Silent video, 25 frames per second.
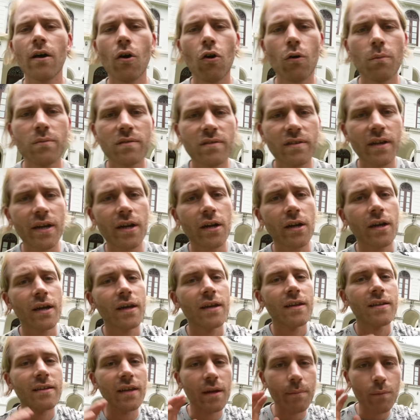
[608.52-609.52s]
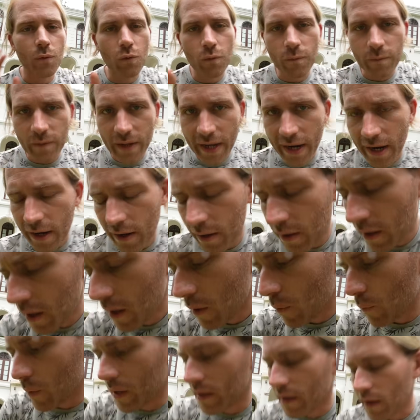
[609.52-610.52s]
homes there, they move there
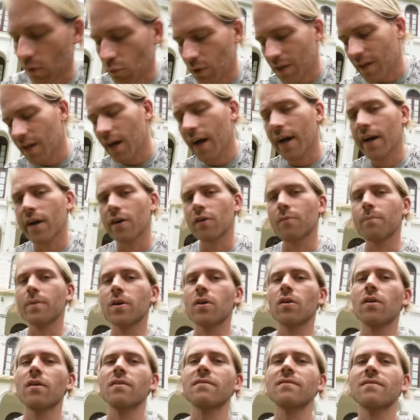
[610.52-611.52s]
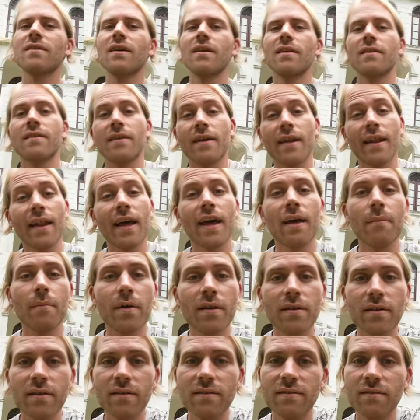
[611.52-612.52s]
when they retire because the
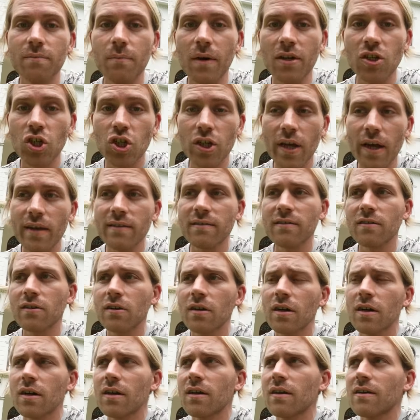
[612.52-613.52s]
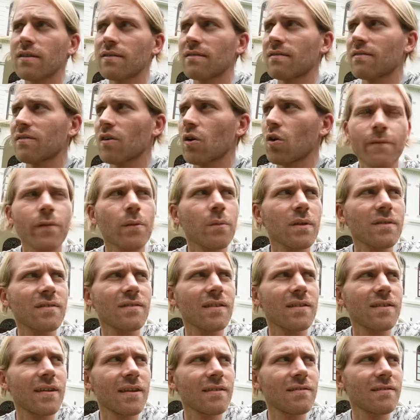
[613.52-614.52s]
climate is much nicer. So from the
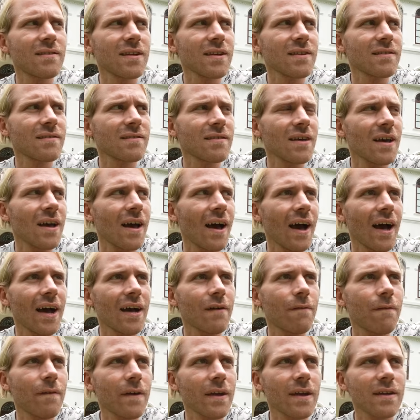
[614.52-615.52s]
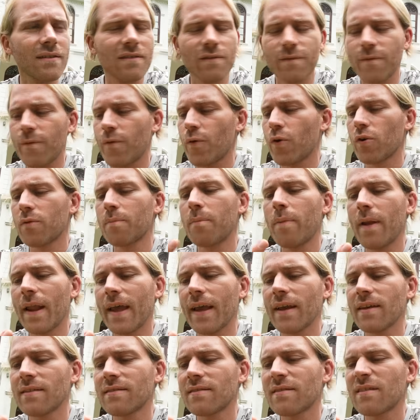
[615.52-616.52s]
statistics, I think it's third
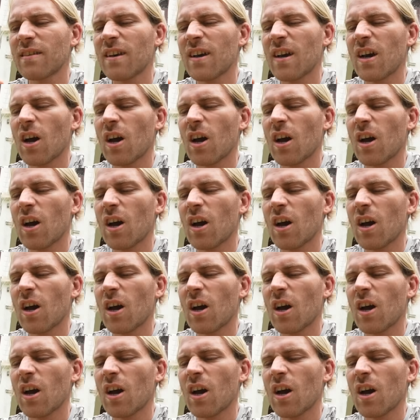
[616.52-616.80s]
place